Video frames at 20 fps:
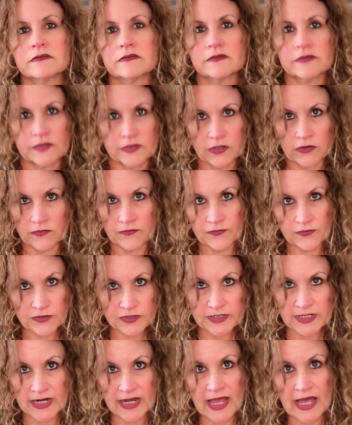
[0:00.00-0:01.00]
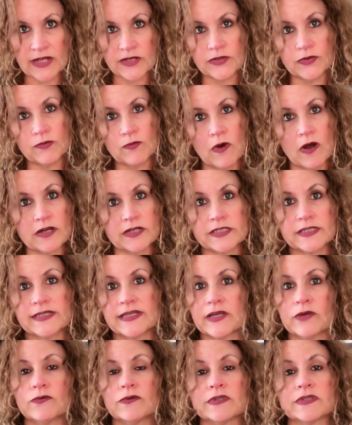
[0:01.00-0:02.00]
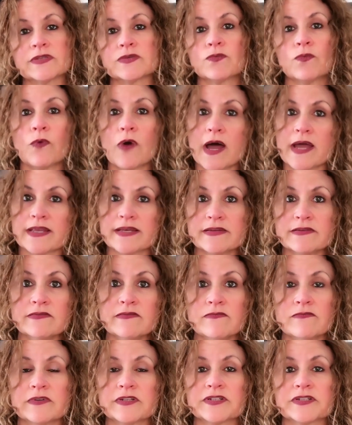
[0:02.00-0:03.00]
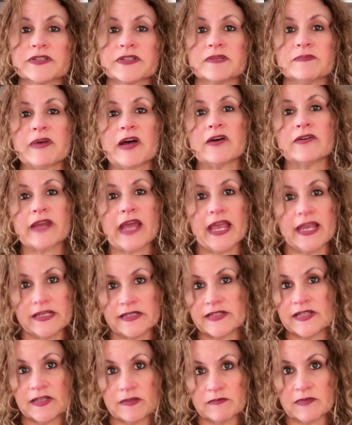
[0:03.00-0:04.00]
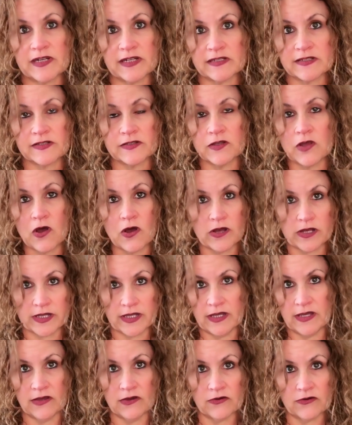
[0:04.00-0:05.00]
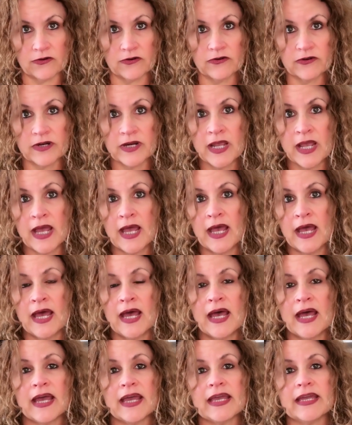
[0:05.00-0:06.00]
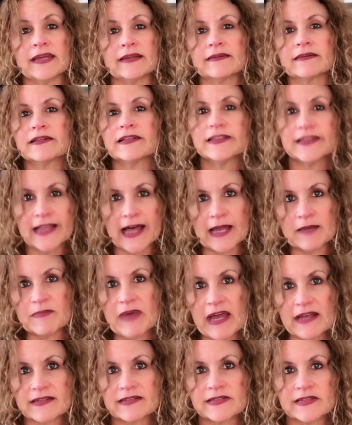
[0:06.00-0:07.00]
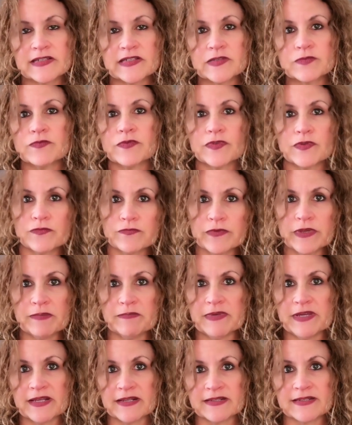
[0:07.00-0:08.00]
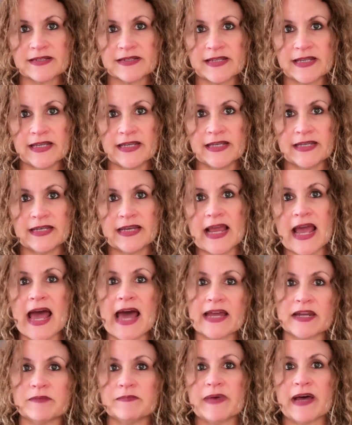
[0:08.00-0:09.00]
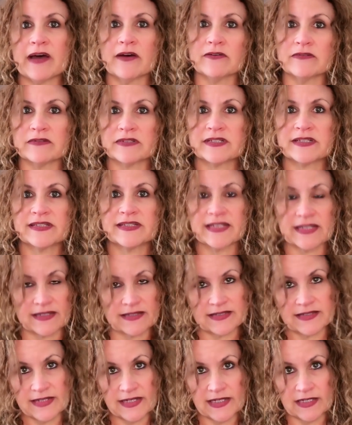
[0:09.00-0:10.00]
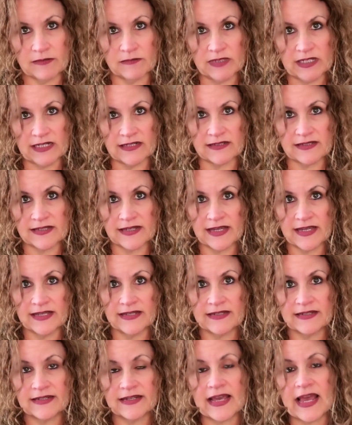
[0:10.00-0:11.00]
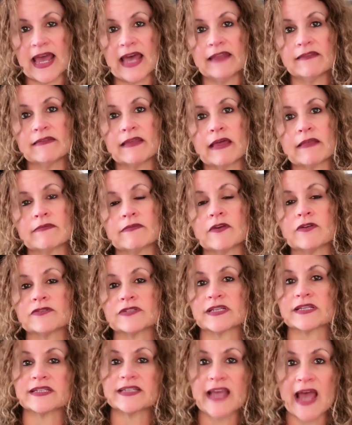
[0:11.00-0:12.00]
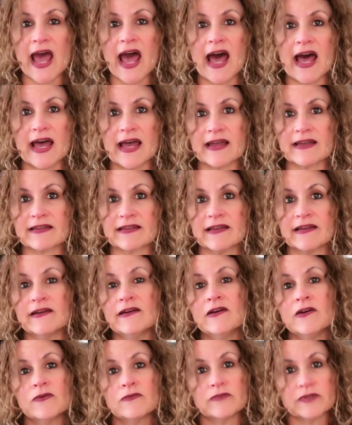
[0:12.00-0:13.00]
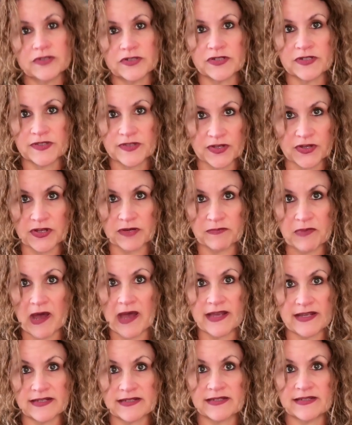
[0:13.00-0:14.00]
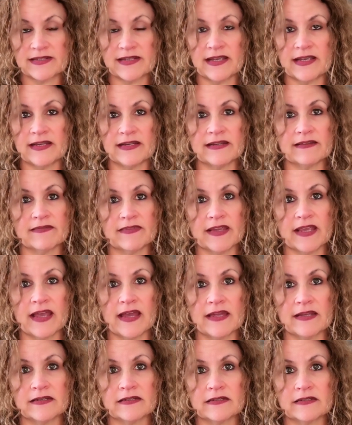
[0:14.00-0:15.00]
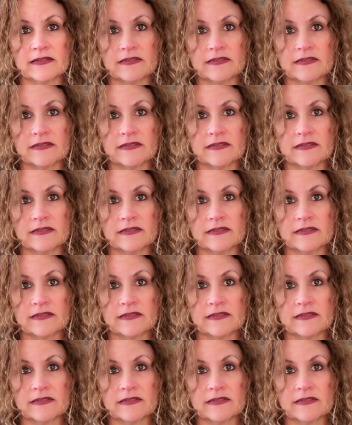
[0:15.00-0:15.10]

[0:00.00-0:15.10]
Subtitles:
So first I had you watch sequence 1, which is about 18 minutes long here. It climaxes with the reaping scene at about 16 minutes in, and then there's a tag, which is the goodbyes scene at the end.